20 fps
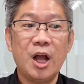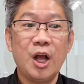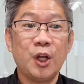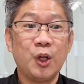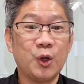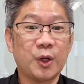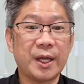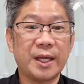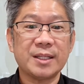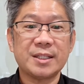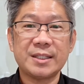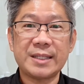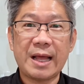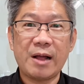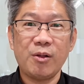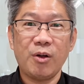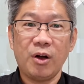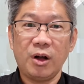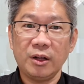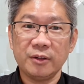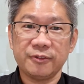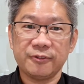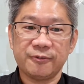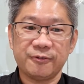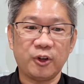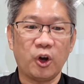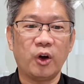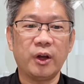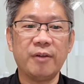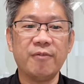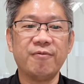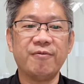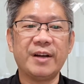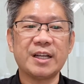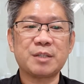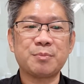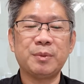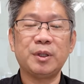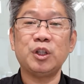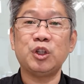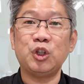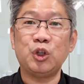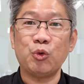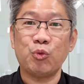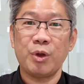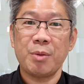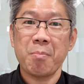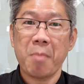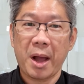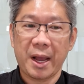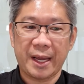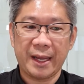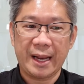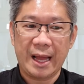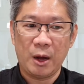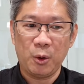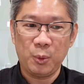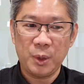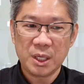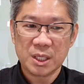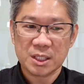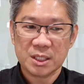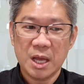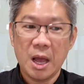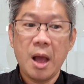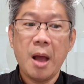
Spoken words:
you can sell off your investment during market hours